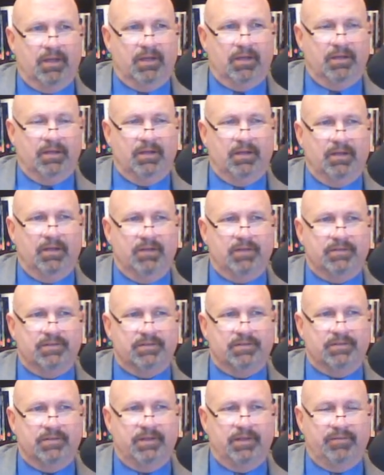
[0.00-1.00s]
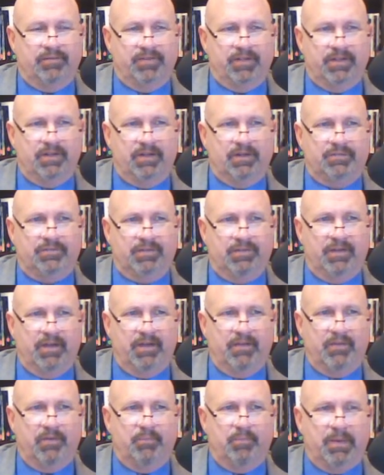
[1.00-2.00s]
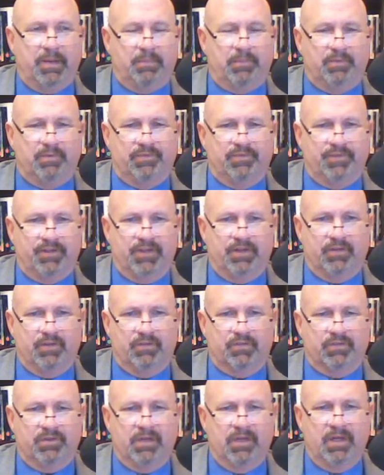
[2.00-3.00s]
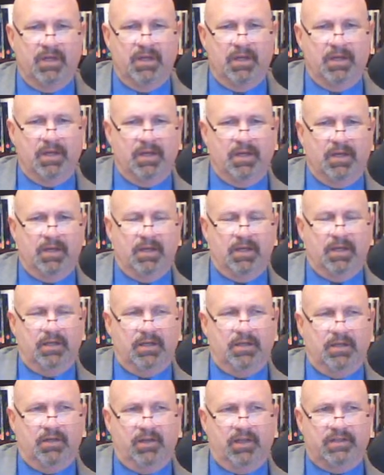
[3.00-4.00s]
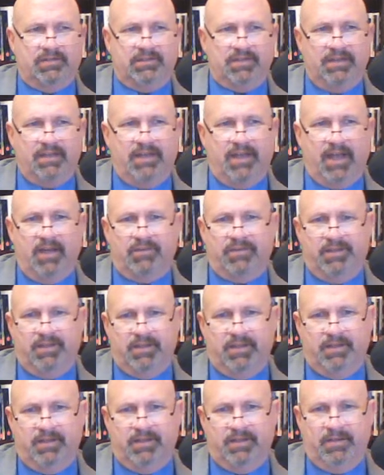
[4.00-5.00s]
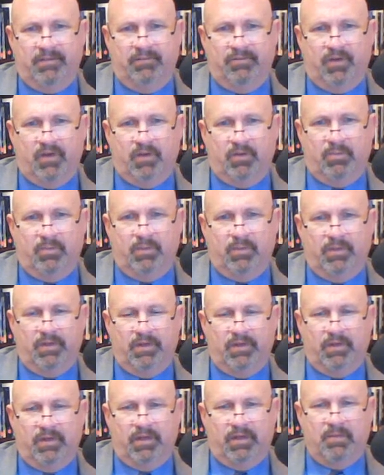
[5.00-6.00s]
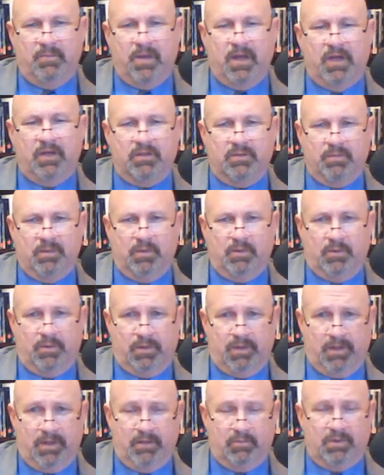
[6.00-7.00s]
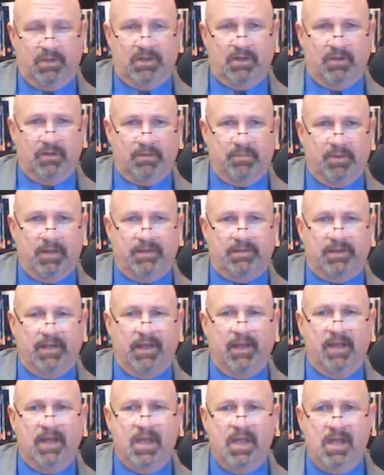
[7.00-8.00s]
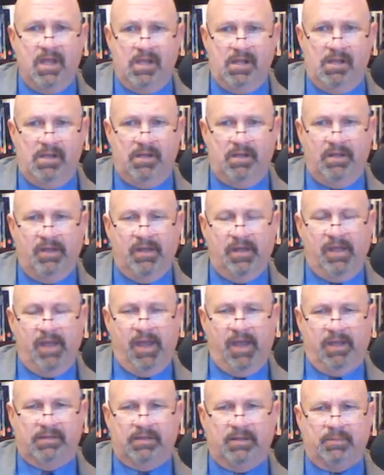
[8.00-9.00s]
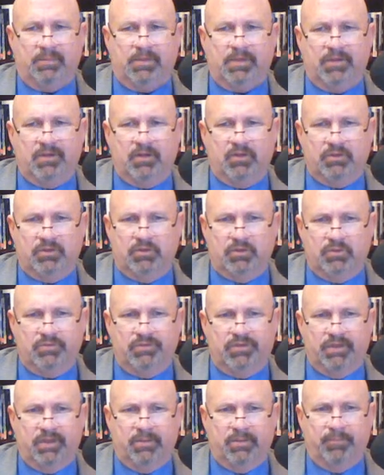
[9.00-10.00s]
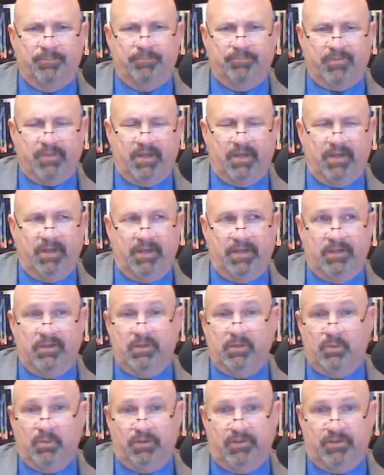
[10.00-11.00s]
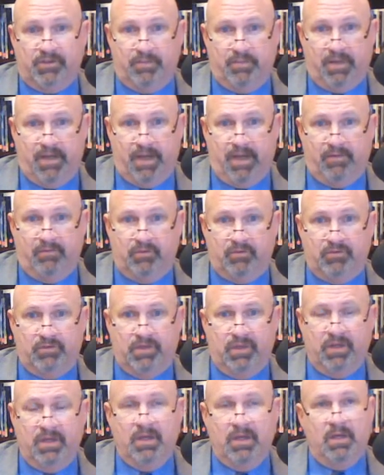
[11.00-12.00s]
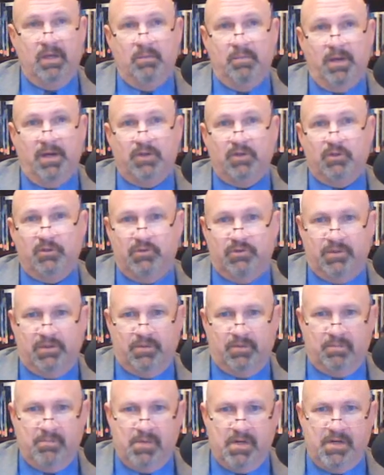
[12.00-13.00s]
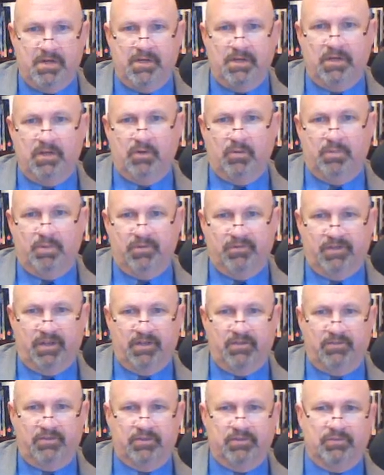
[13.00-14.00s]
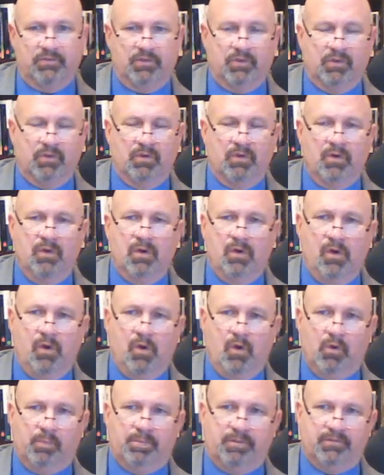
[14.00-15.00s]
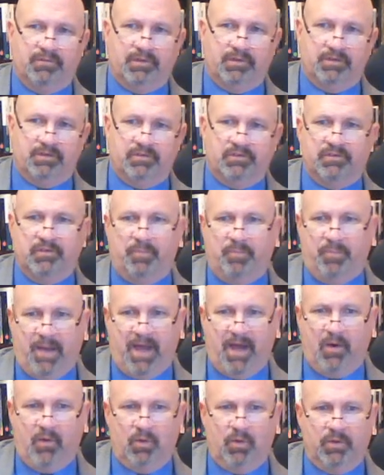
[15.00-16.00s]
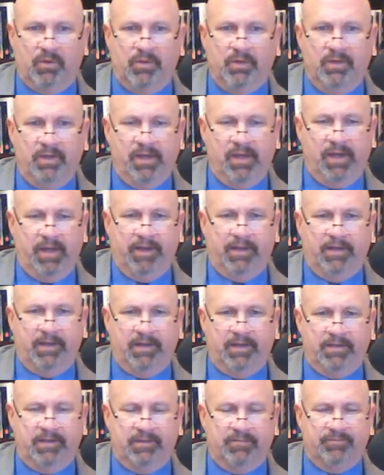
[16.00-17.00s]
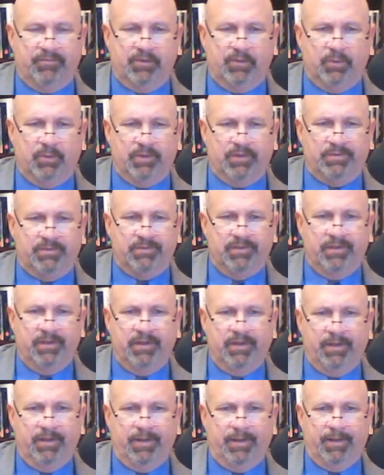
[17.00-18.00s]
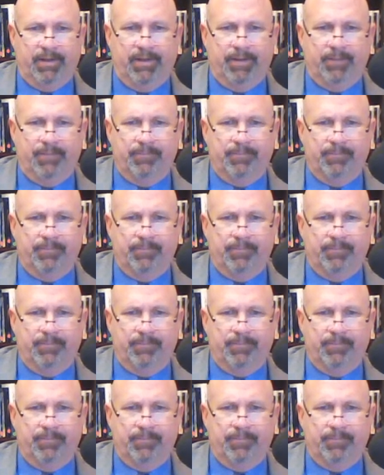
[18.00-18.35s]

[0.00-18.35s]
that. They feed off of the other people's fears. They seek out the vulnerable and the malleable. Okay, we talked about that, and typically they'll use them in their risky behaviors by using their money or possessions or positions of power and influence. Uh,